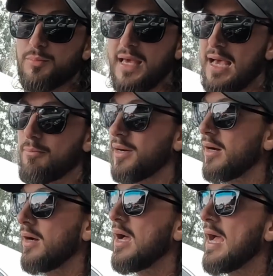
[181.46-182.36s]
some
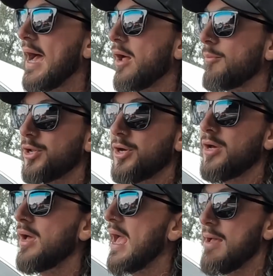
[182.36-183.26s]
camber and I'm
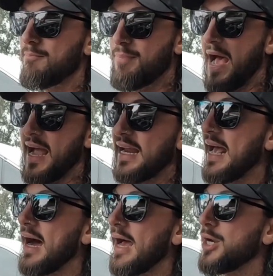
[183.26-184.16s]
gonna bag it
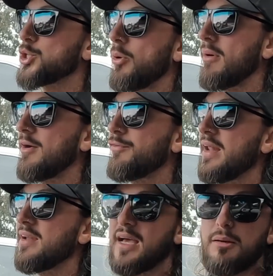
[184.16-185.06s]
out and drop my
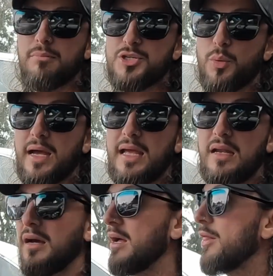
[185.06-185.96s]
fender in
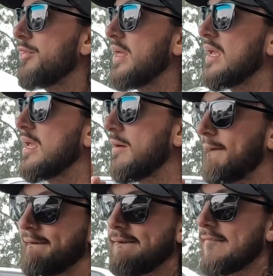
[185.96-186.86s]
between the
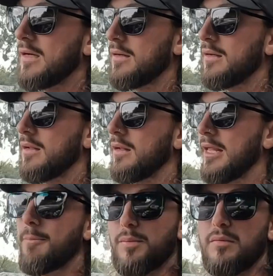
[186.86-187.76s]

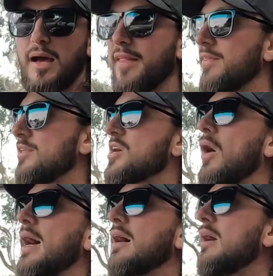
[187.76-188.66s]
lip and the
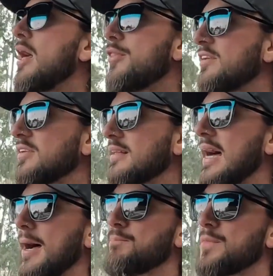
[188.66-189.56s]
tire, things like
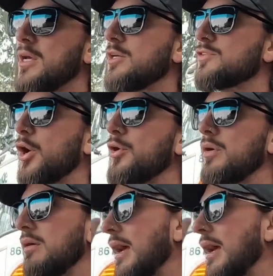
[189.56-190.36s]
that. So